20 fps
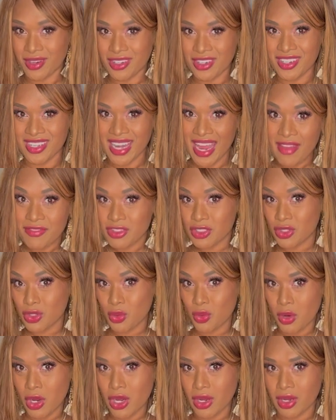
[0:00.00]
You're going to have to do
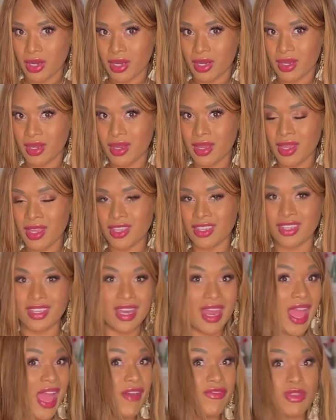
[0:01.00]
work. You're going
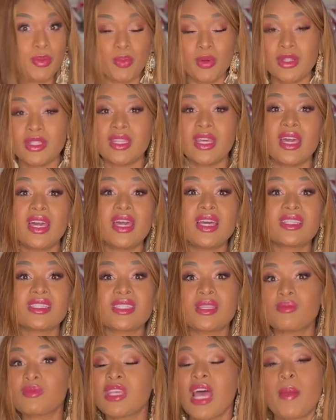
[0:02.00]
to have to put
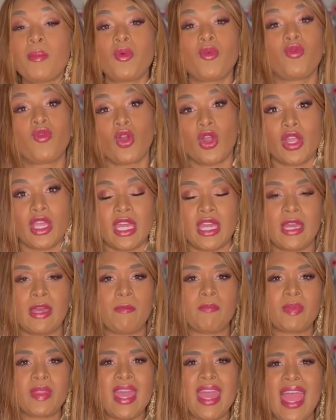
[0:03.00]
some type of work
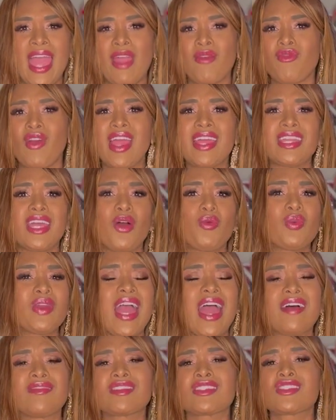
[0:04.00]
in. And right now, we
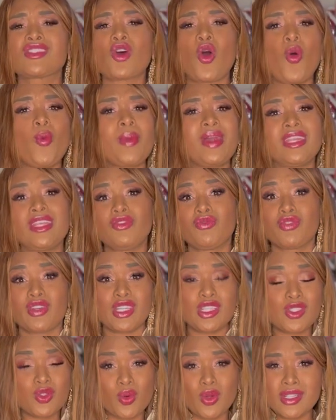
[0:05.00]
have so many
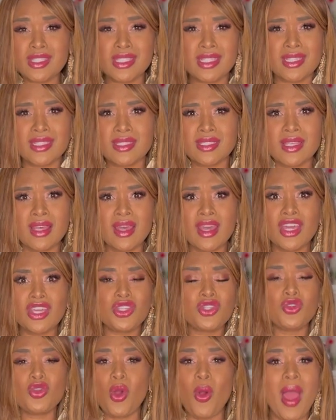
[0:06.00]
resources.
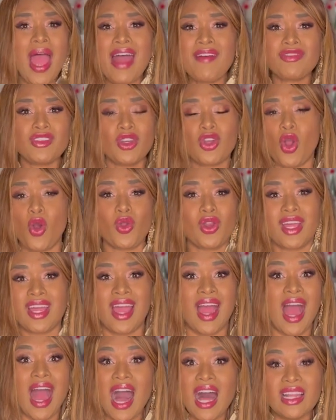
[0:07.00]
You don't have to go to
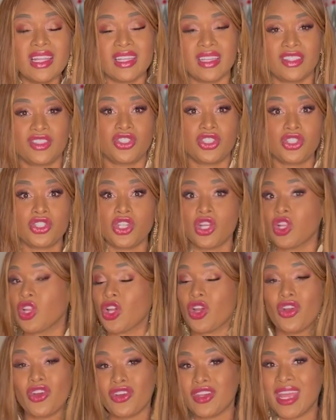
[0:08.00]
college to
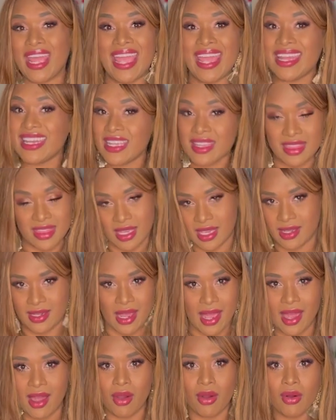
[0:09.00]
learn anything
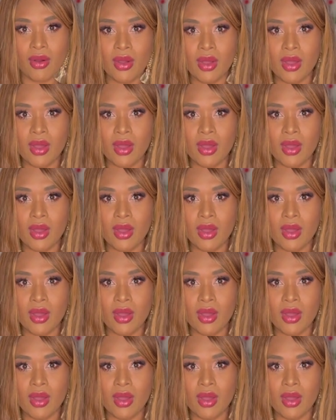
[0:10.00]
now.